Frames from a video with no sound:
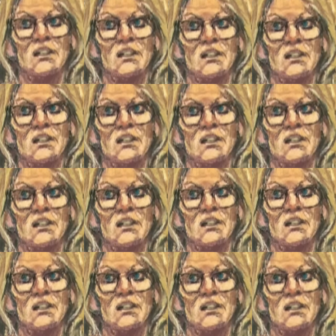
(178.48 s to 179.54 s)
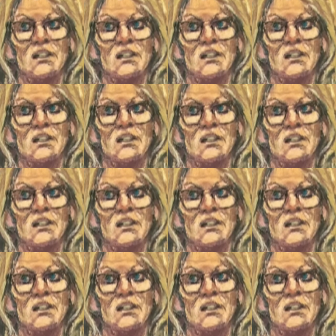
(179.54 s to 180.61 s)

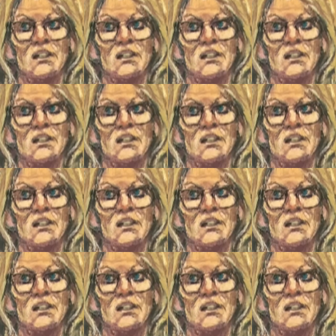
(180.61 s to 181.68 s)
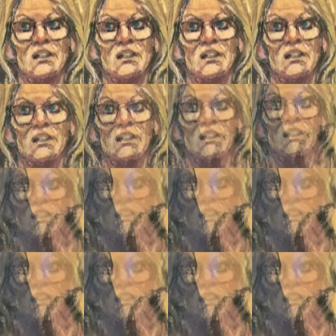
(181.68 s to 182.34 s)
This person isn't speaking.